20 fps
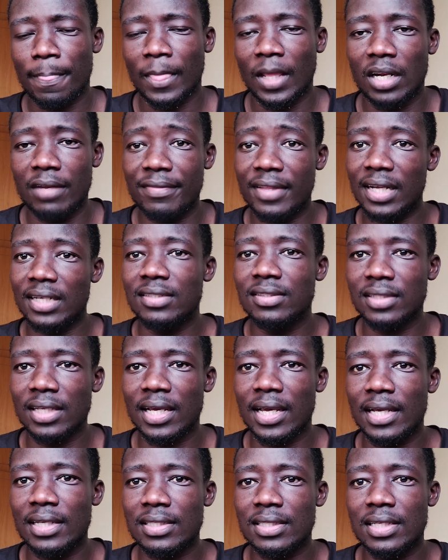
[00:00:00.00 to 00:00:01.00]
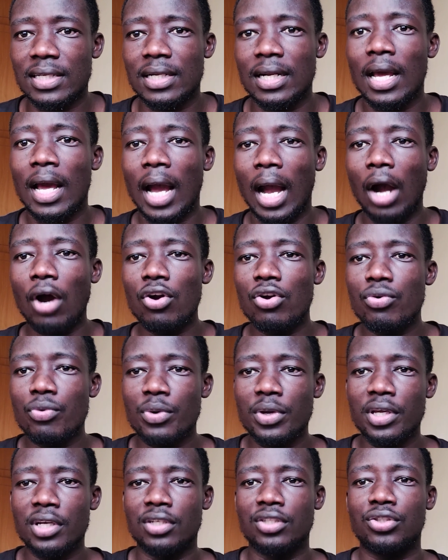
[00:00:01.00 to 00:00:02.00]
And if that is the case, then how do
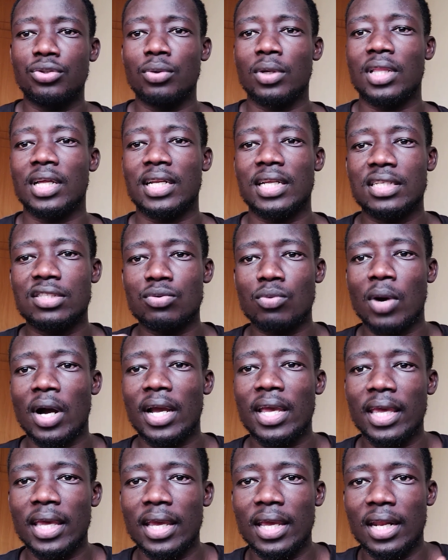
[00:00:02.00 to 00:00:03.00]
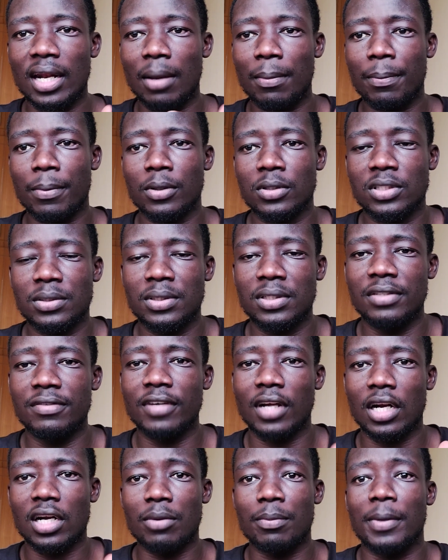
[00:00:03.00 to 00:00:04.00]
we ensure that it's working in a positive
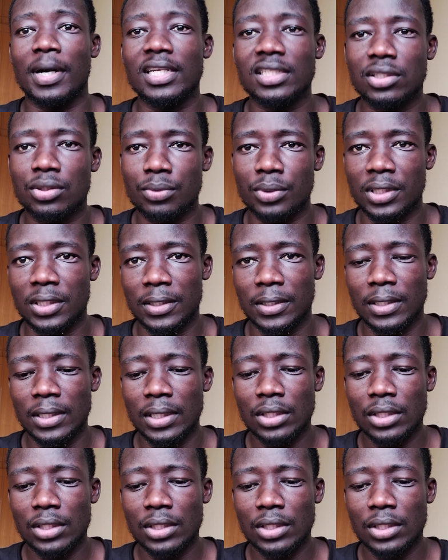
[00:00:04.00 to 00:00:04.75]
and robust way?